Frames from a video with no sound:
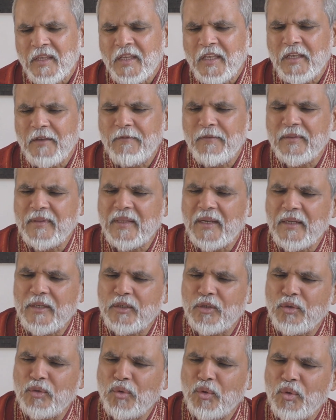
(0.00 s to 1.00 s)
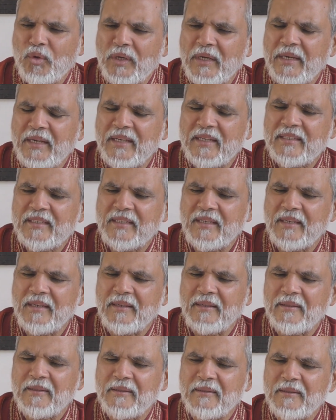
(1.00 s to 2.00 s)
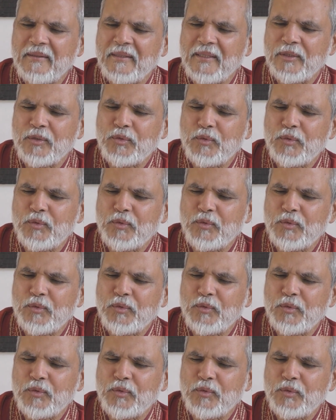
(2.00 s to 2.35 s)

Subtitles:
If there is no connection, the